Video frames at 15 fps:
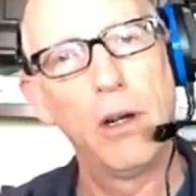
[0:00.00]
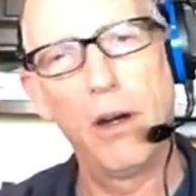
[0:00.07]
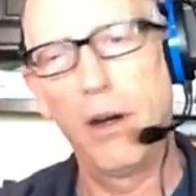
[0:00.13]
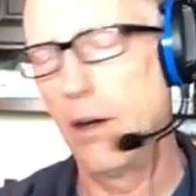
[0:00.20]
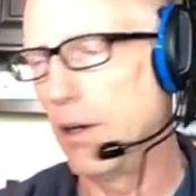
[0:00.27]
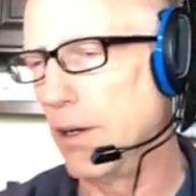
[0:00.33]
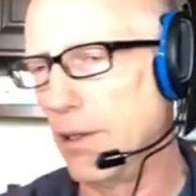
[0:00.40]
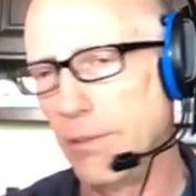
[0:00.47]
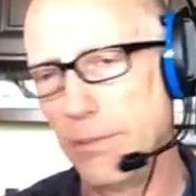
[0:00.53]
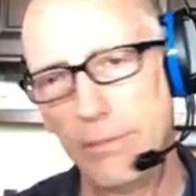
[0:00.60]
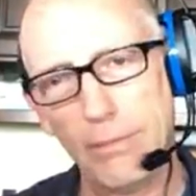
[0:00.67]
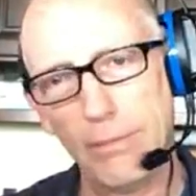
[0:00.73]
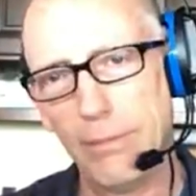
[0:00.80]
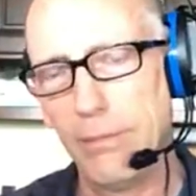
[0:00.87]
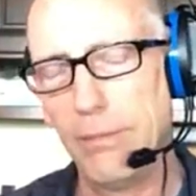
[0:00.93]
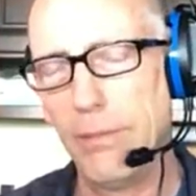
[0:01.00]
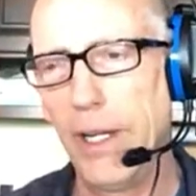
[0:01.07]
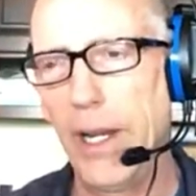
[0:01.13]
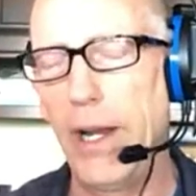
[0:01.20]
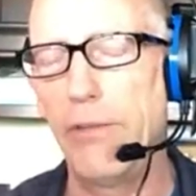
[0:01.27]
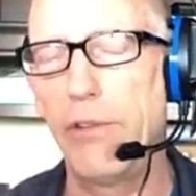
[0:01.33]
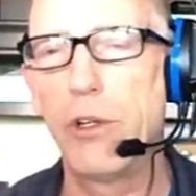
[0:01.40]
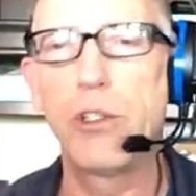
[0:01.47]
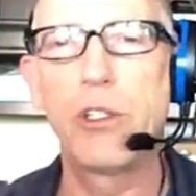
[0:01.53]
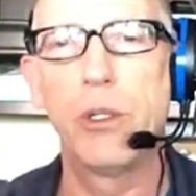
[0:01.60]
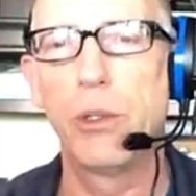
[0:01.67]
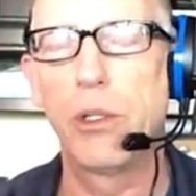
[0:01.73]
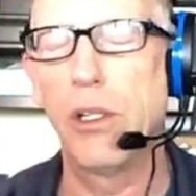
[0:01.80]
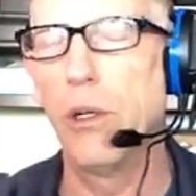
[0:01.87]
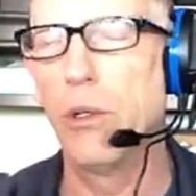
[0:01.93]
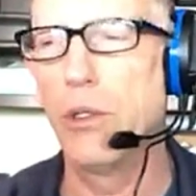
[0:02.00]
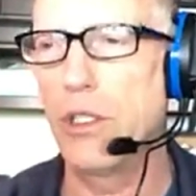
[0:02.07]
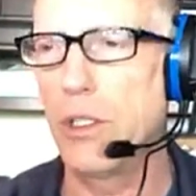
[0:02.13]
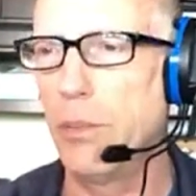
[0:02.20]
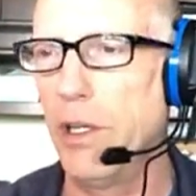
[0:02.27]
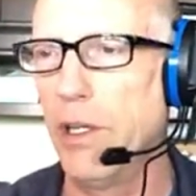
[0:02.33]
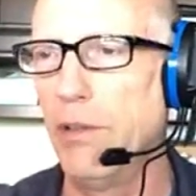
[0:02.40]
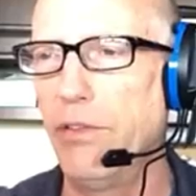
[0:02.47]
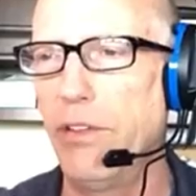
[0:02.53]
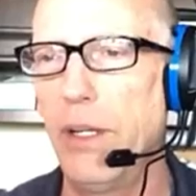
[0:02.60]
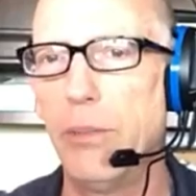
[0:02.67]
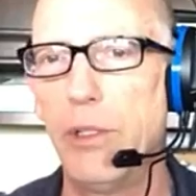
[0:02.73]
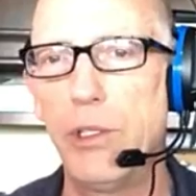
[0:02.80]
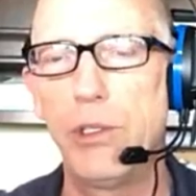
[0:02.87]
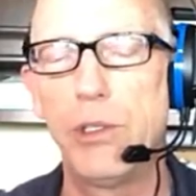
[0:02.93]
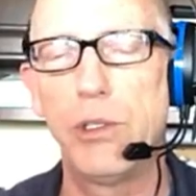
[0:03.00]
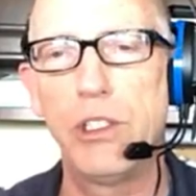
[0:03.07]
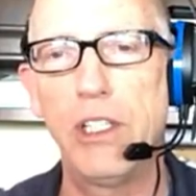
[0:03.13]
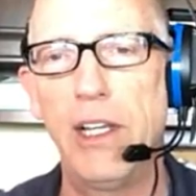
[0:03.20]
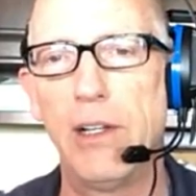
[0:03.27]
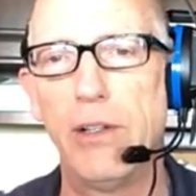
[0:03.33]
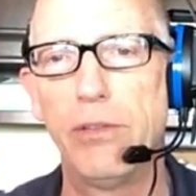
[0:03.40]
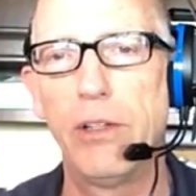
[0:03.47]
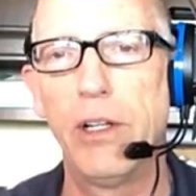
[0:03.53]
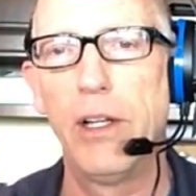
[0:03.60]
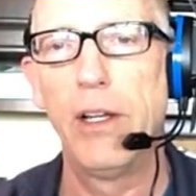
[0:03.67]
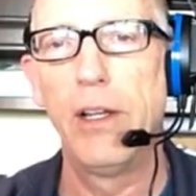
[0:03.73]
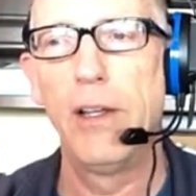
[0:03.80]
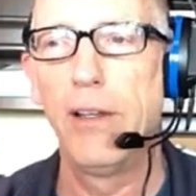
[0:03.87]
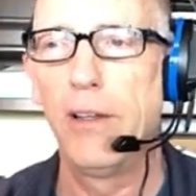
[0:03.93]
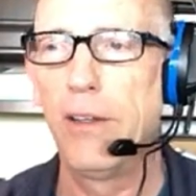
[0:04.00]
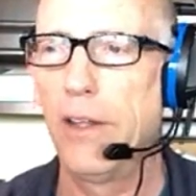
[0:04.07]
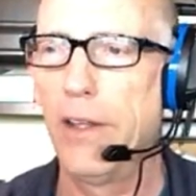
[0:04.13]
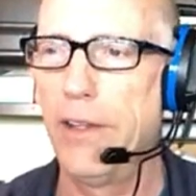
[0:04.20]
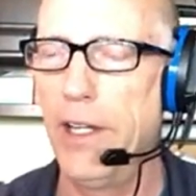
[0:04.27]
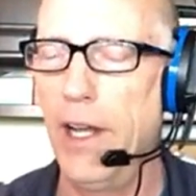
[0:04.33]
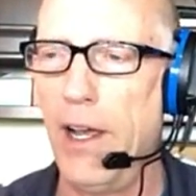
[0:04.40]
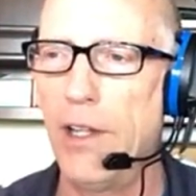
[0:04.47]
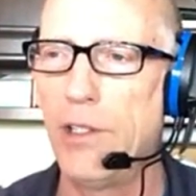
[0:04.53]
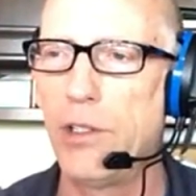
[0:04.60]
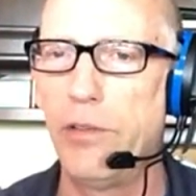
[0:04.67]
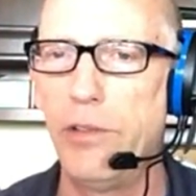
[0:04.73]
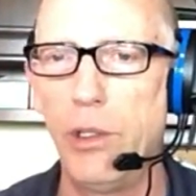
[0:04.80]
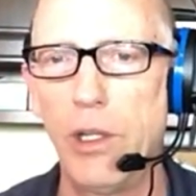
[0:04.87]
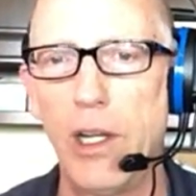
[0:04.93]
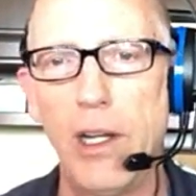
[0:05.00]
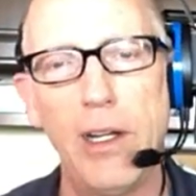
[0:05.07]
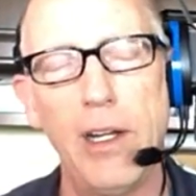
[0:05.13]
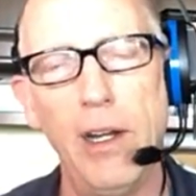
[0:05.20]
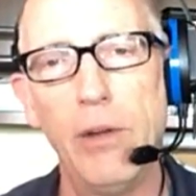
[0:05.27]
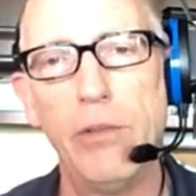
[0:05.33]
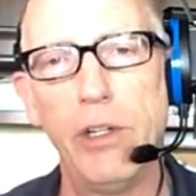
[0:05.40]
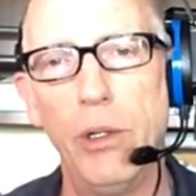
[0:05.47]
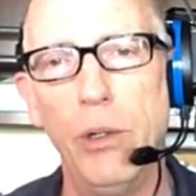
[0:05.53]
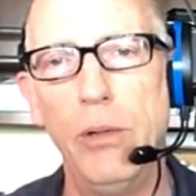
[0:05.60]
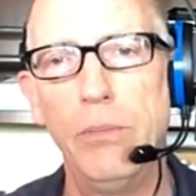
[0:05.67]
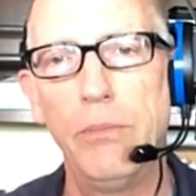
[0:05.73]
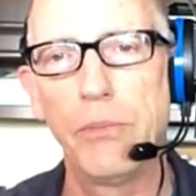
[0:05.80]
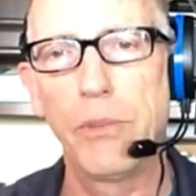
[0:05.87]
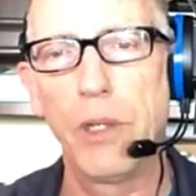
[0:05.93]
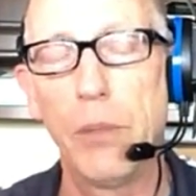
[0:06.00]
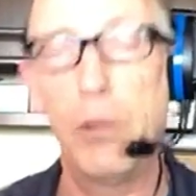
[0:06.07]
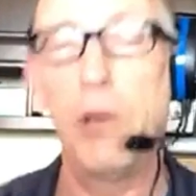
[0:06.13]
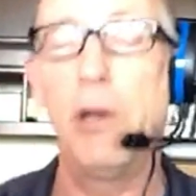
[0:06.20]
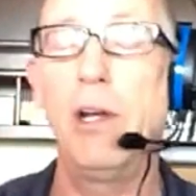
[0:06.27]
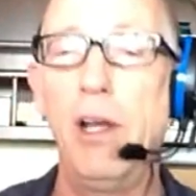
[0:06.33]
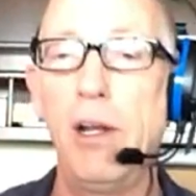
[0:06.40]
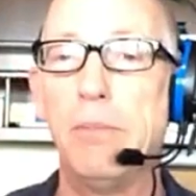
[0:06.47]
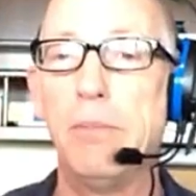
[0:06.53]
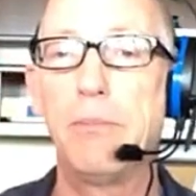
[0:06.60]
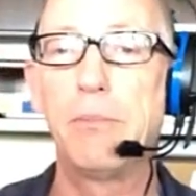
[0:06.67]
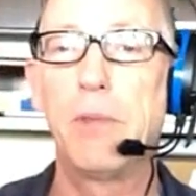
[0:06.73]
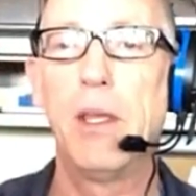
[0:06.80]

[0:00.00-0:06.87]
are ever so close to being famous yourself that the odds of you getting interviewed are pretty good.